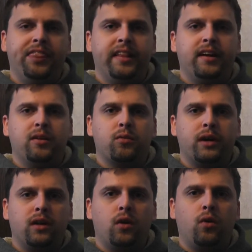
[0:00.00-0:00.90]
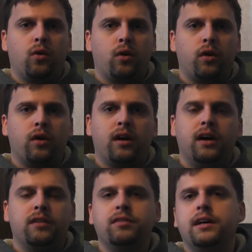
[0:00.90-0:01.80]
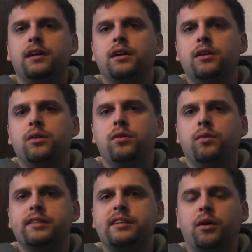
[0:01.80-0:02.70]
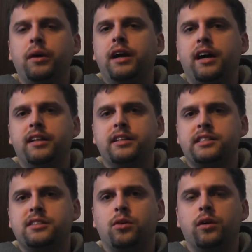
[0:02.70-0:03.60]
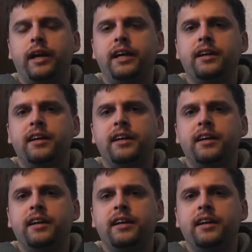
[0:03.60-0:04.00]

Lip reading: the real horror of what's going on in the story.